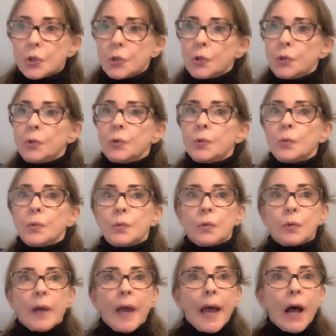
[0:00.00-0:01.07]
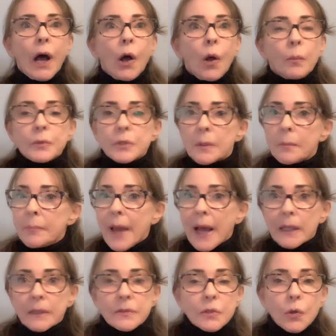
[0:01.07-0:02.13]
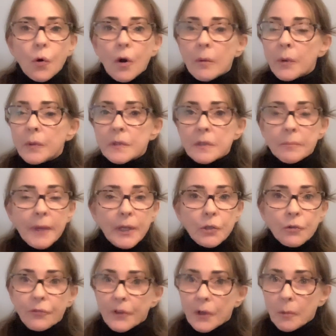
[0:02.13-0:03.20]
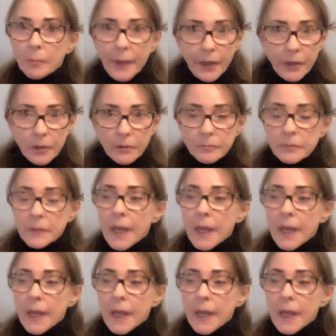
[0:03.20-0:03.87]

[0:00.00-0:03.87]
to help to balance the hormones and make you feel better.